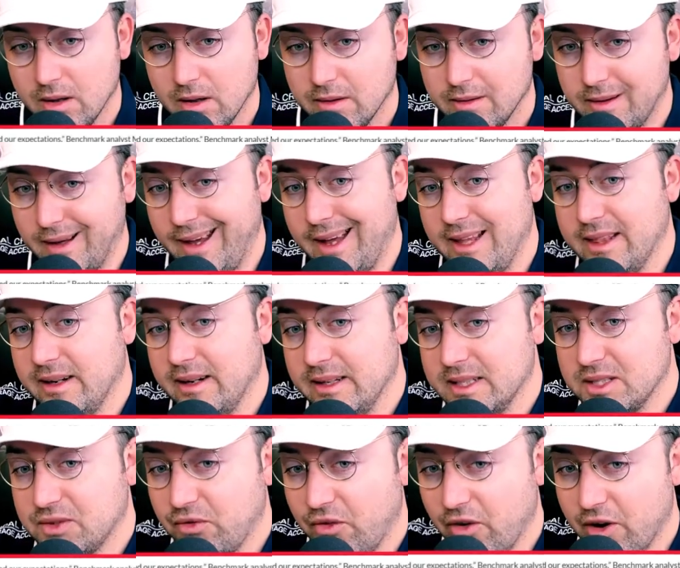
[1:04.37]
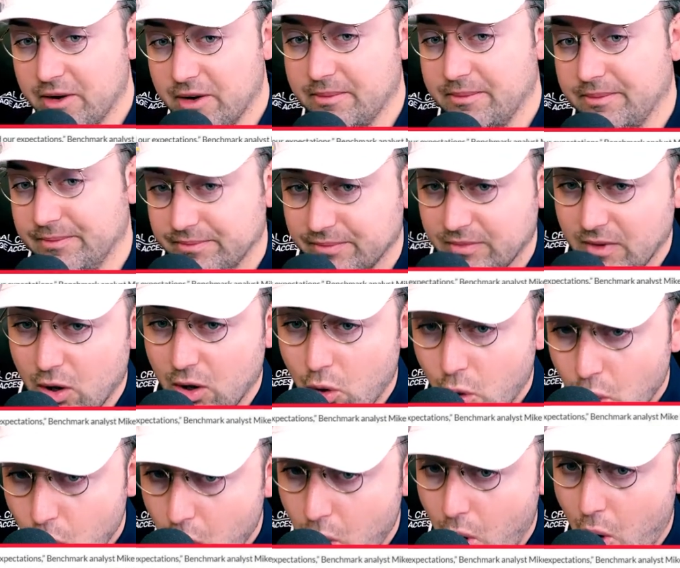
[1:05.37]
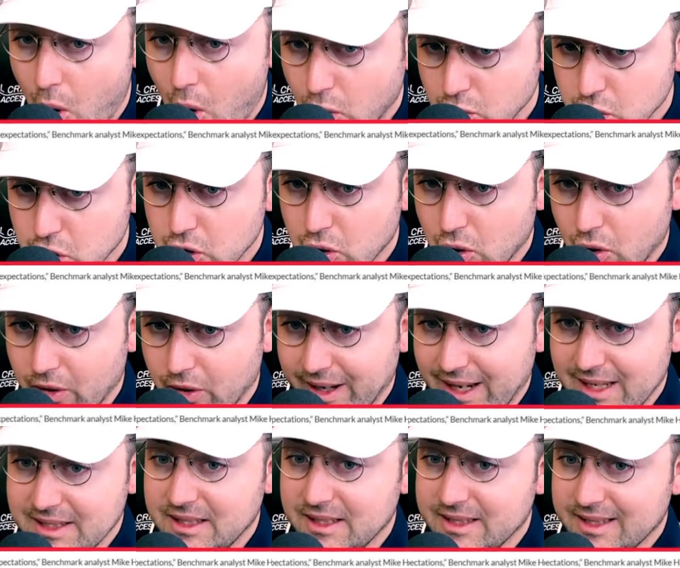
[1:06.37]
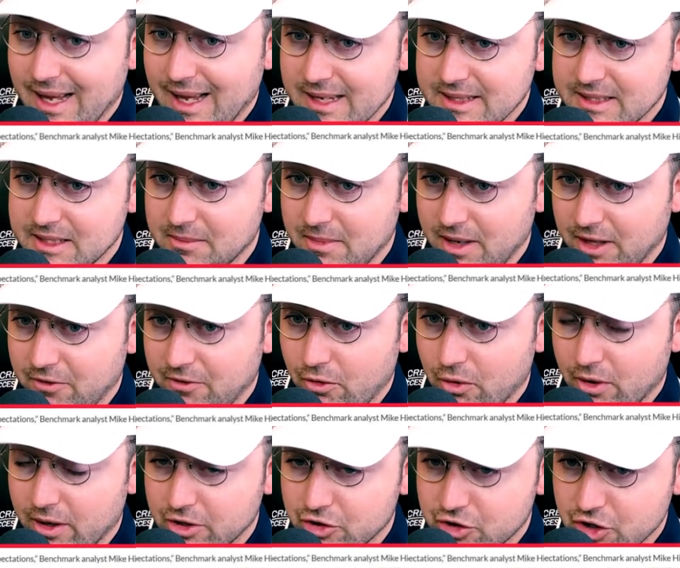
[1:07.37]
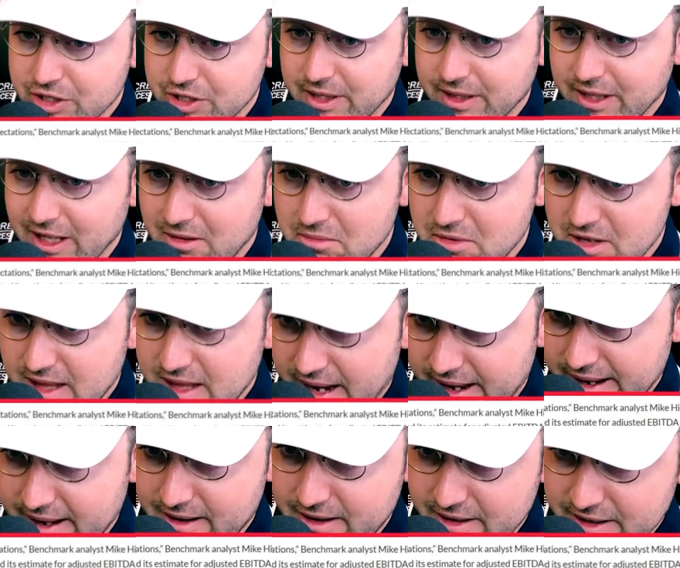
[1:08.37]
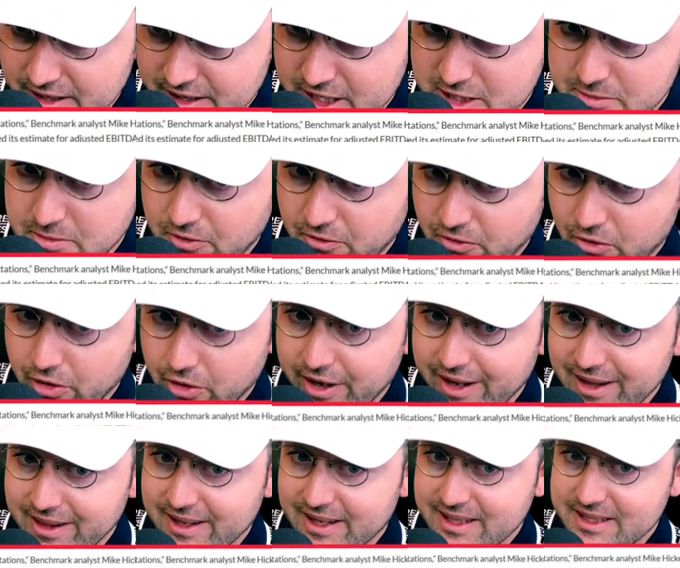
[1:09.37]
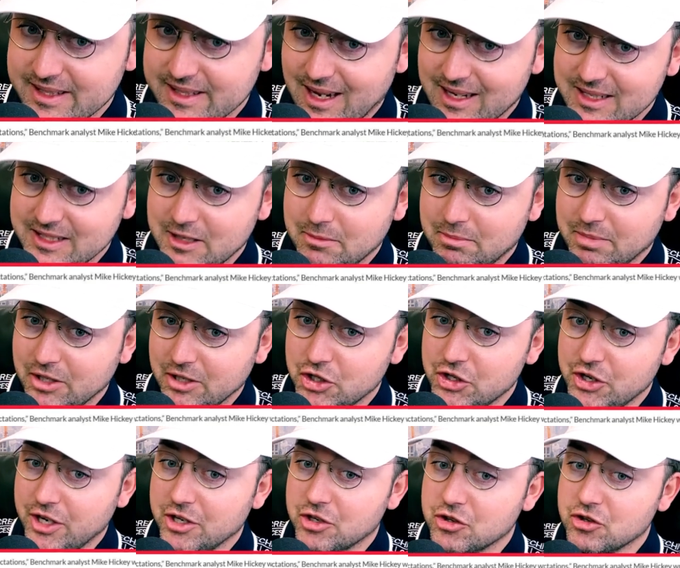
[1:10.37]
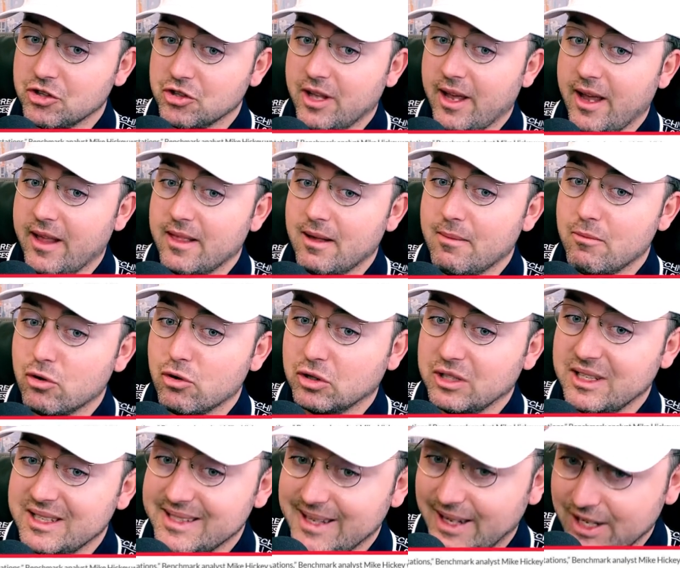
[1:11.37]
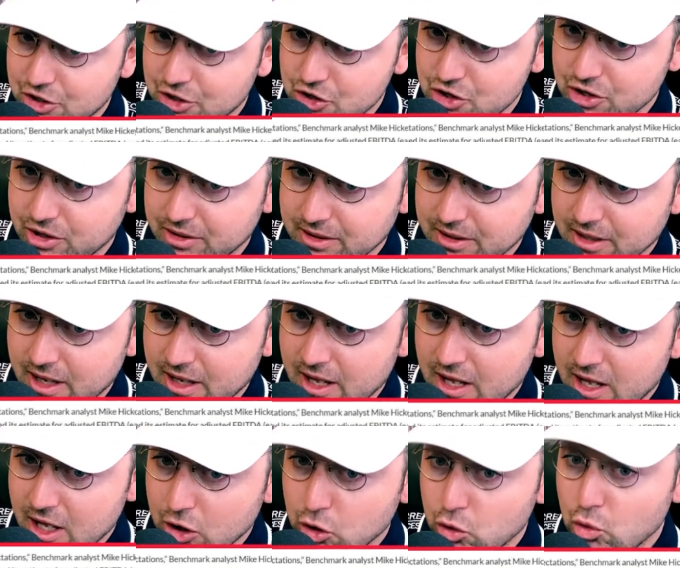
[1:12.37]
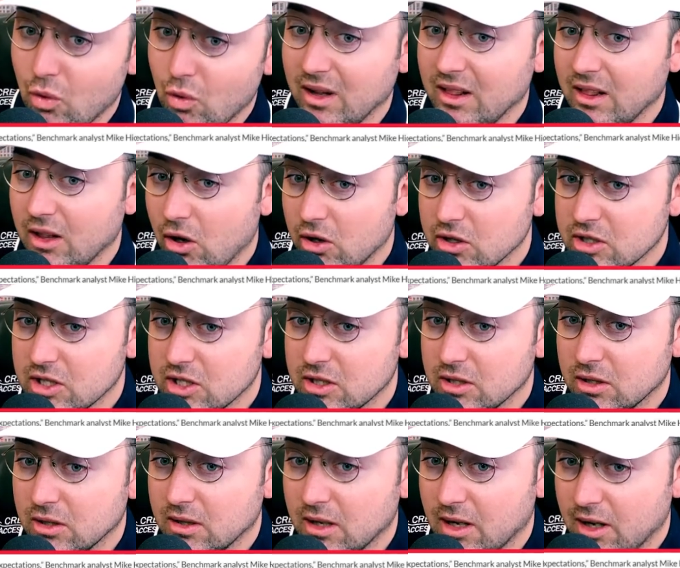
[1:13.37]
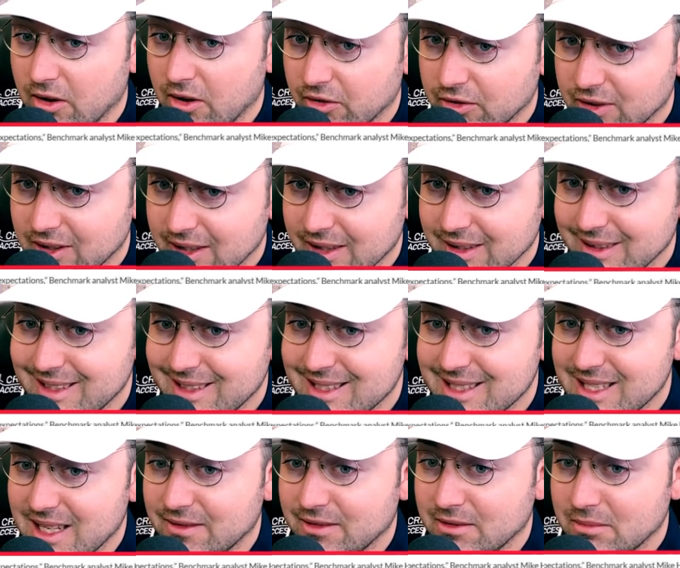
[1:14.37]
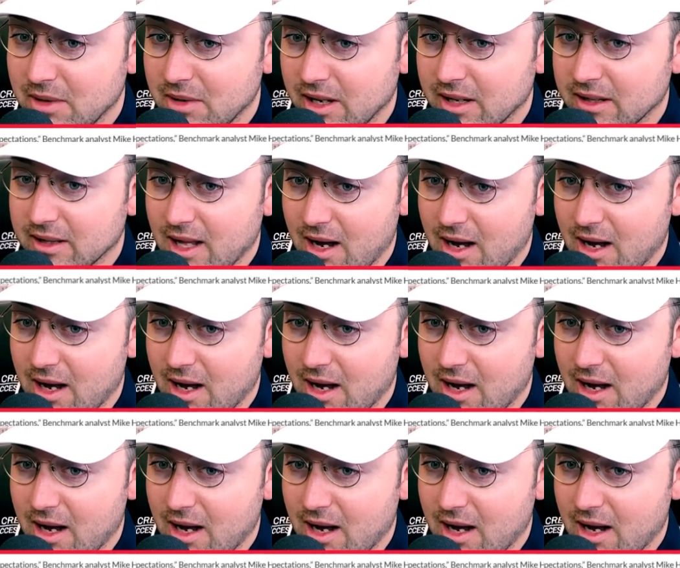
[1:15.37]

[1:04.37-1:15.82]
The analyst firm, who also raised its estimate for adjusted EBITDA earnings before interest, tax, depreciation, and amortization to a loss of $37 million,